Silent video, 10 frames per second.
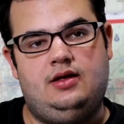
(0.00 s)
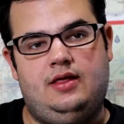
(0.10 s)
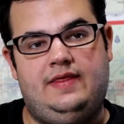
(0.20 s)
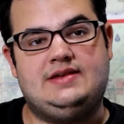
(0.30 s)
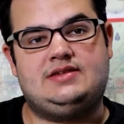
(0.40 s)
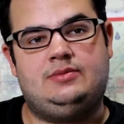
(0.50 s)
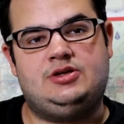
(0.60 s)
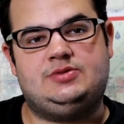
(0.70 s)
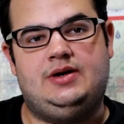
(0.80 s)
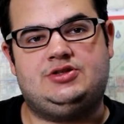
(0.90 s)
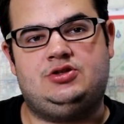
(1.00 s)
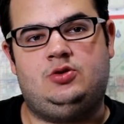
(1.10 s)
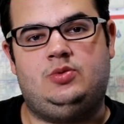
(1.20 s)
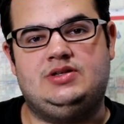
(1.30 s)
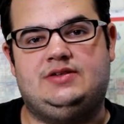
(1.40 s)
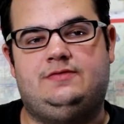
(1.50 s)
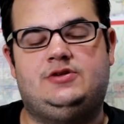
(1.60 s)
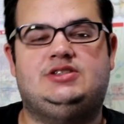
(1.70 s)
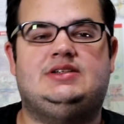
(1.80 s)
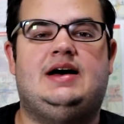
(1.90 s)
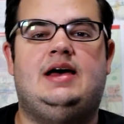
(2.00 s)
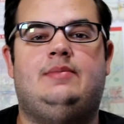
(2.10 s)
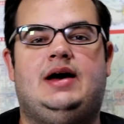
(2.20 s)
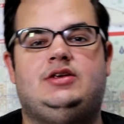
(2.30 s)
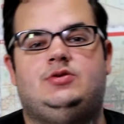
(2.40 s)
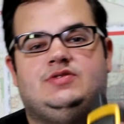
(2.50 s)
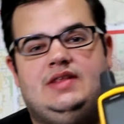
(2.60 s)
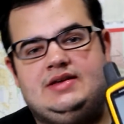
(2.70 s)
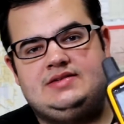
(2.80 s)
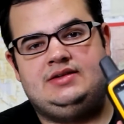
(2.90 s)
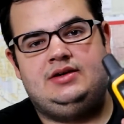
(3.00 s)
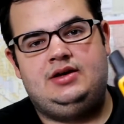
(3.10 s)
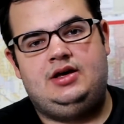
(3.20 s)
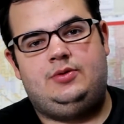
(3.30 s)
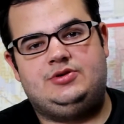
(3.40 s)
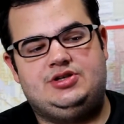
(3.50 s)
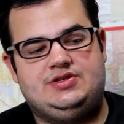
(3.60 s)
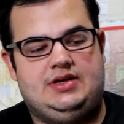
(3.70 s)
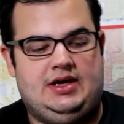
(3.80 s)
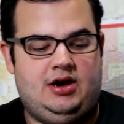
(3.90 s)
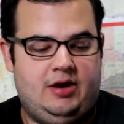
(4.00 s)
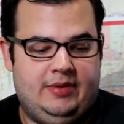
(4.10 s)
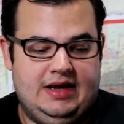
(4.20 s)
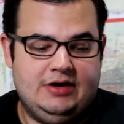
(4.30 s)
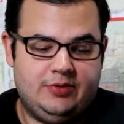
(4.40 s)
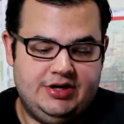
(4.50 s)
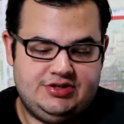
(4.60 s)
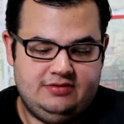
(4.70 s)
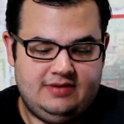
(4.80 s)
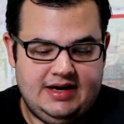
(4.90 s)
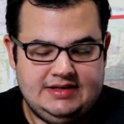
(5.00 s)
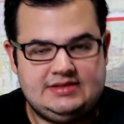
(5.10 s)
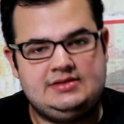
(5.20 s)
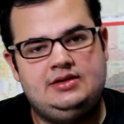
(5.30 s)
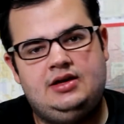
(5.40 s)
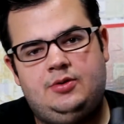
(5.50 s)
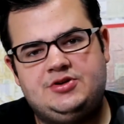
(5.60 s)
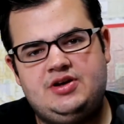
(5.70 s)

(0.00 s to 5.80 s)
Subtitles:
This summer special was the first time I used this, which is a Garmin InReach device, which